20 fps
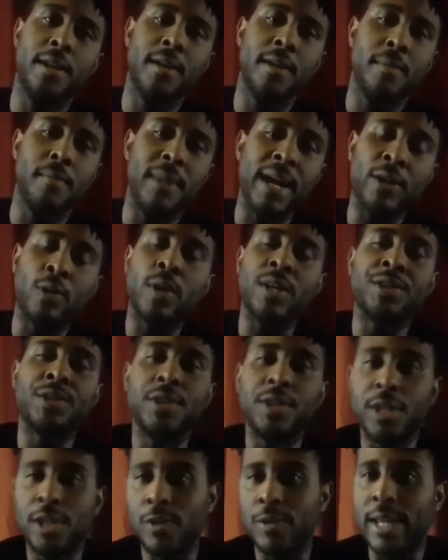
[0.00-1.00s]
My
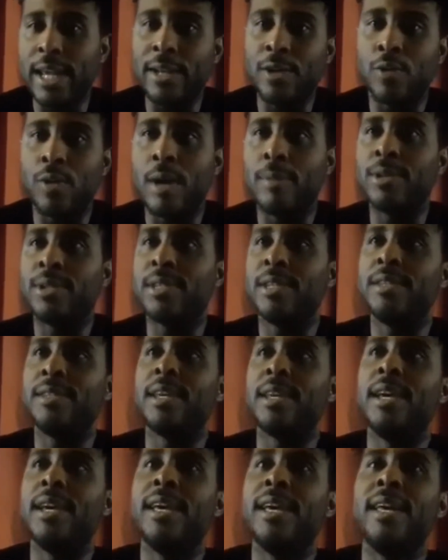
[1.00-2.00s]
question to you, Daniel Roberts, is
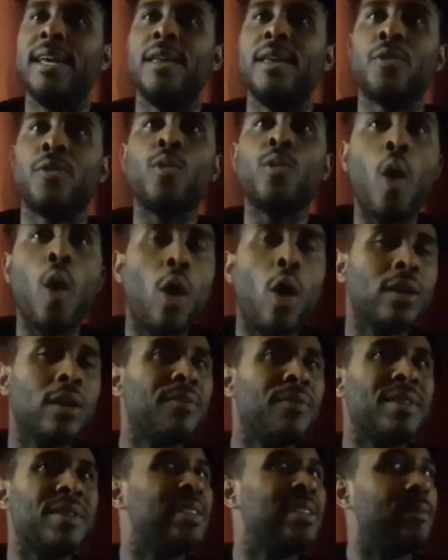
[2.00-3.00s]
through all
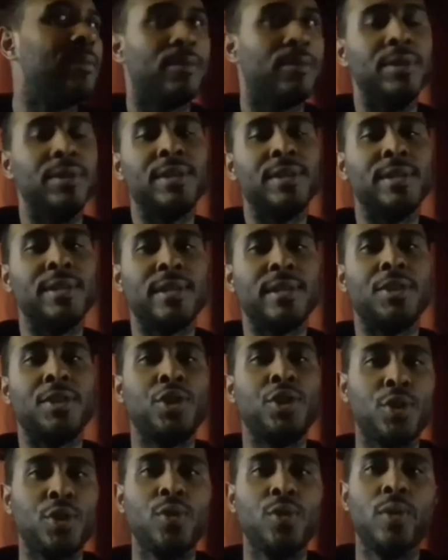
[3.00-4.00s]
of the differences
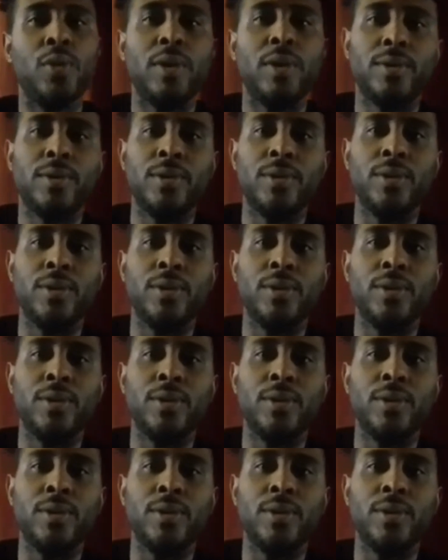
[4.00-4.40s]
that you